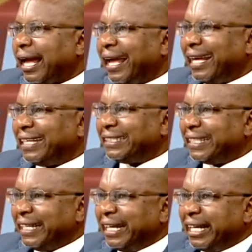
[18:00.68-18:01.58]
And
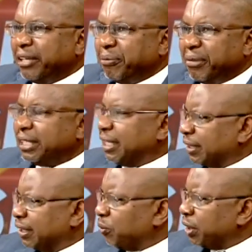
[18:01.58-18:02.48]

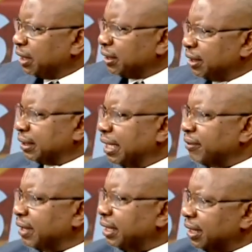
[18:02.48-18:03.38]
immediately we
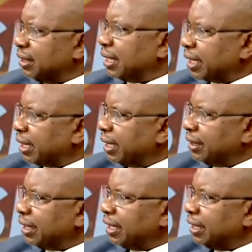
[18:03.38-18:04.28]
discovered these are Kenyan,